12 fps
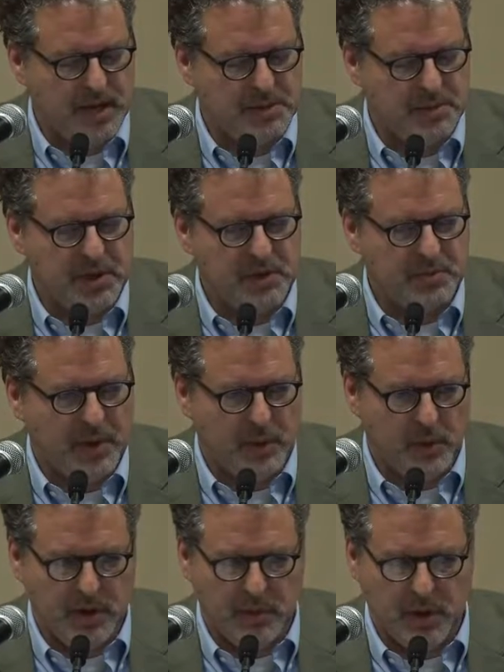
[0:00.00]
speech
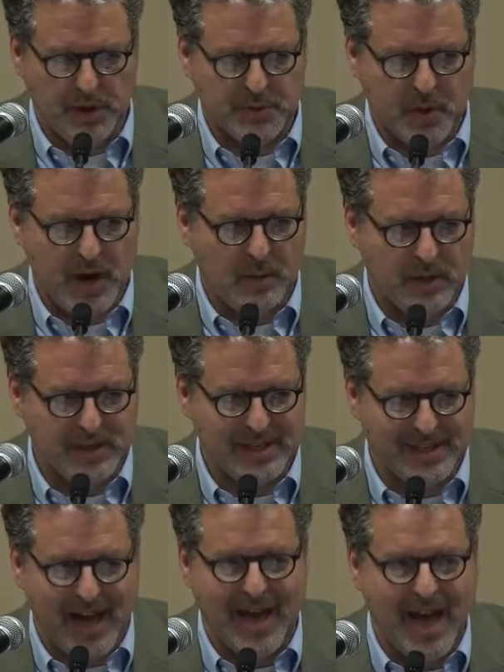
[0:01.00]
by William Wells Brown where he
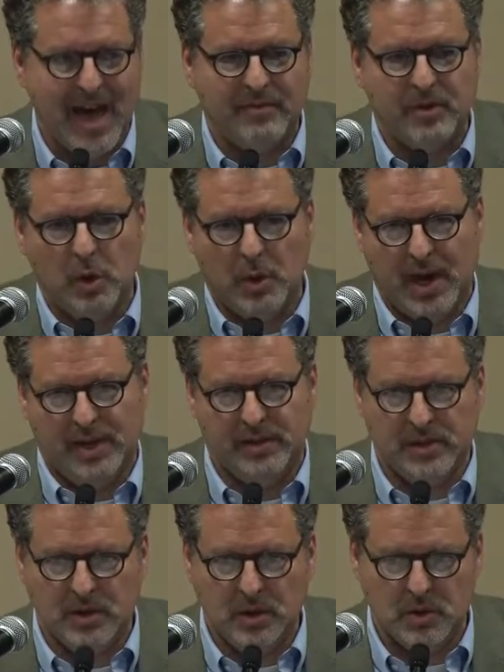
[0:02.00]
says, I have no
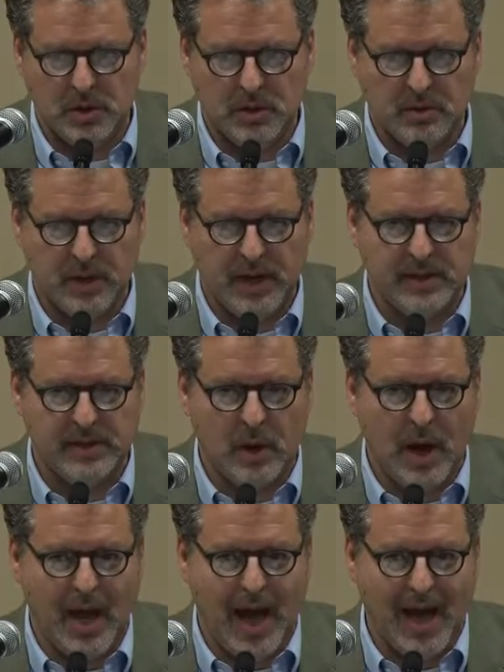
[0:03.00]
constitution, right?
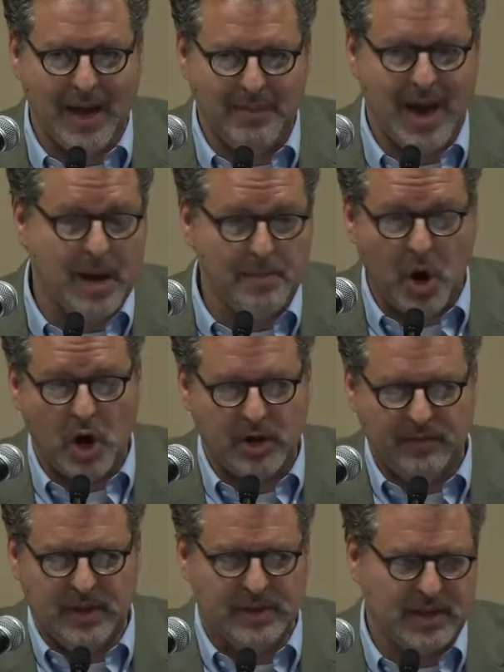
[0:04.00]
So I am not
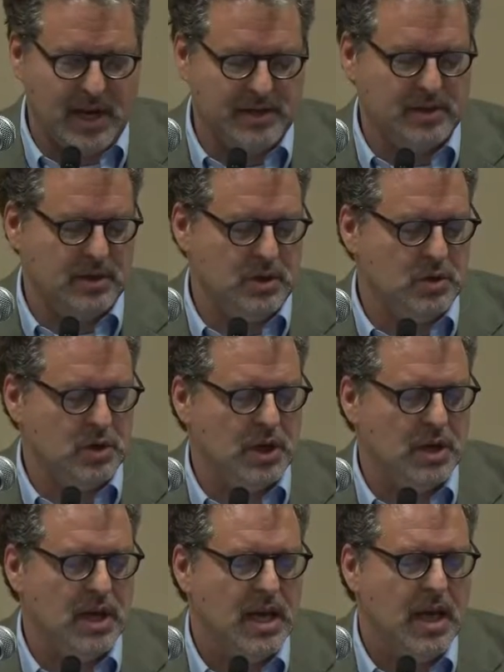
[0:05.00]
part of this constitution.